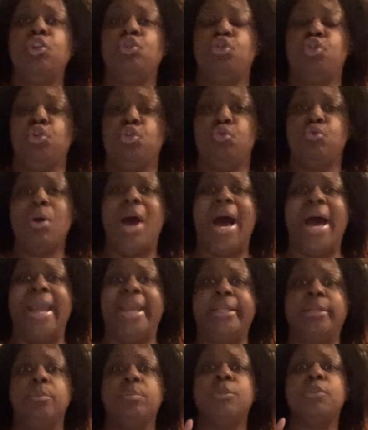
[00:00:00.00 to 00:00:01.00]
two
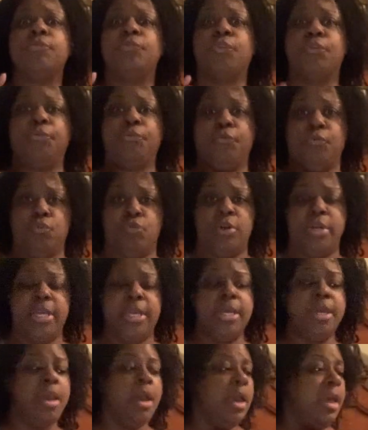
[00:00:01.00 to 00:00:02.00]
items for
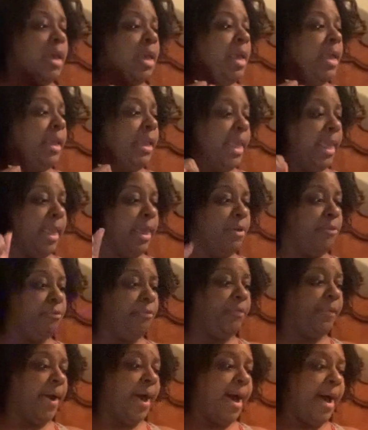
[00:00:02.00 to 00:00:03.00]
free
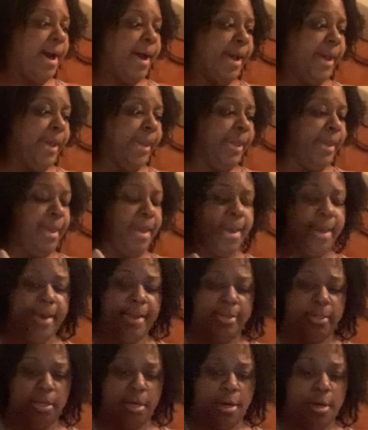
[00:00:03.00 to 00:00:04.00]
if I
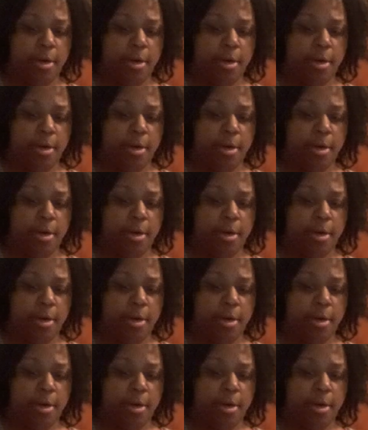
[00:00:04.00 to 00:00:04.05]
had